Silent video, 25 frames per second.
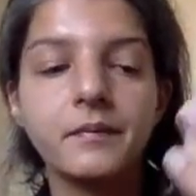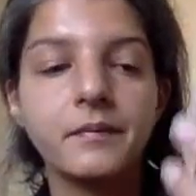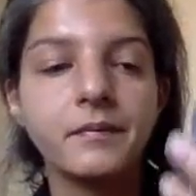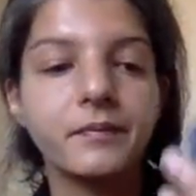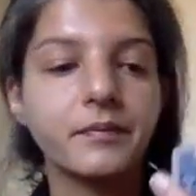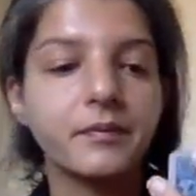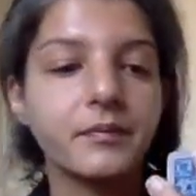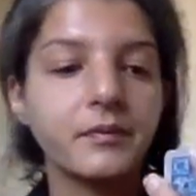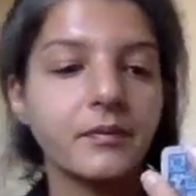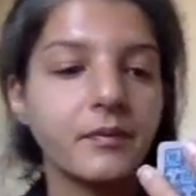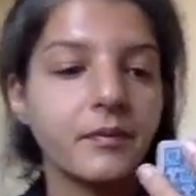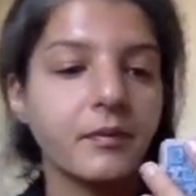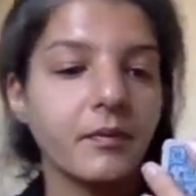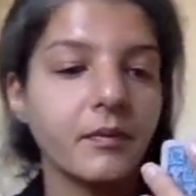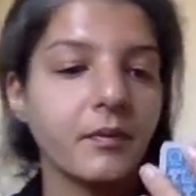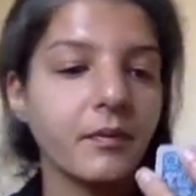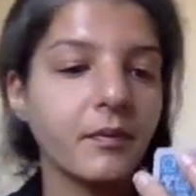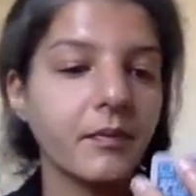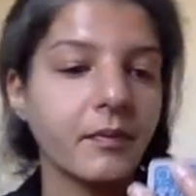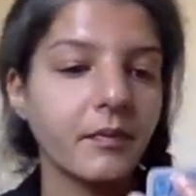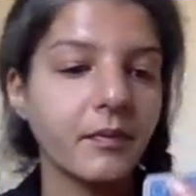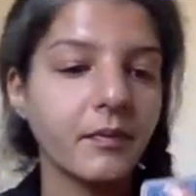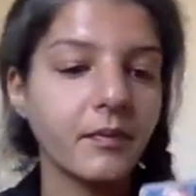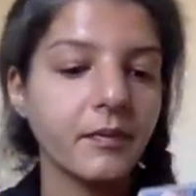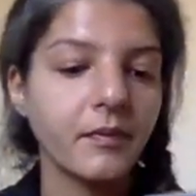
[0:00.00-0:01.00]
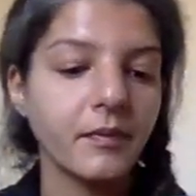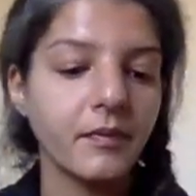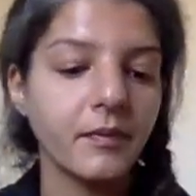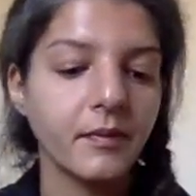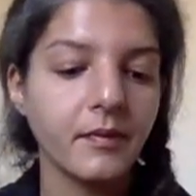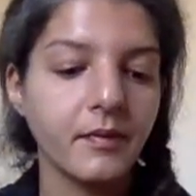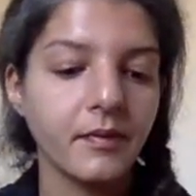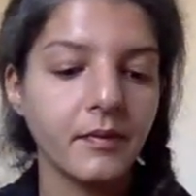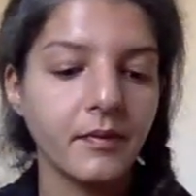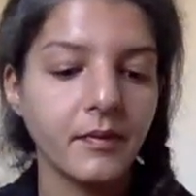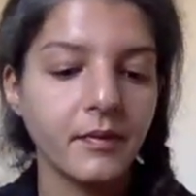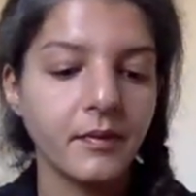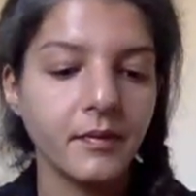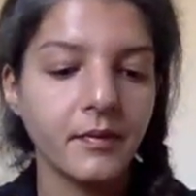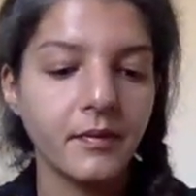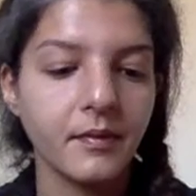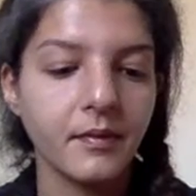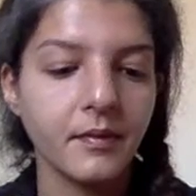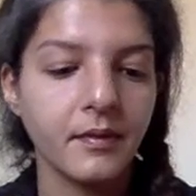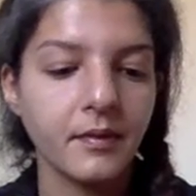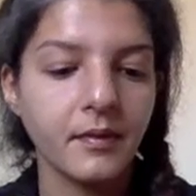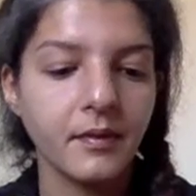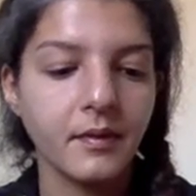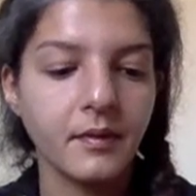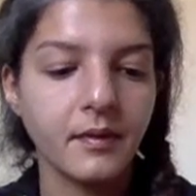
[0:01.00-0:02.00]

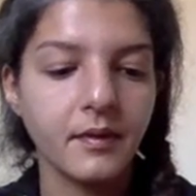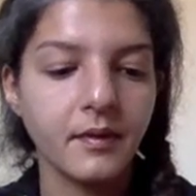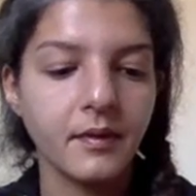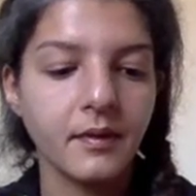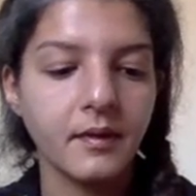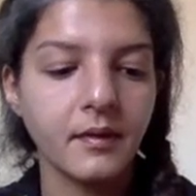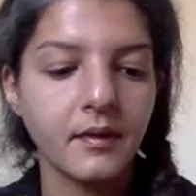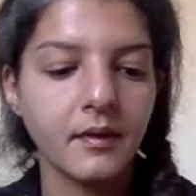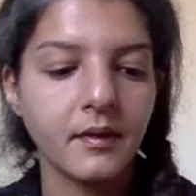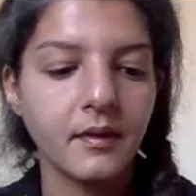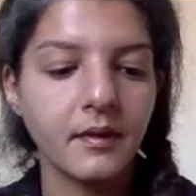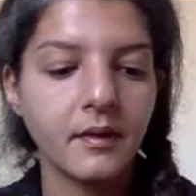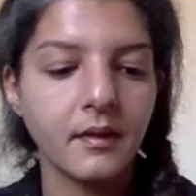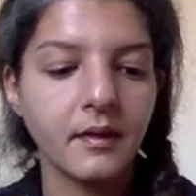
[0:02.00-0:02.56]
(no one is talking)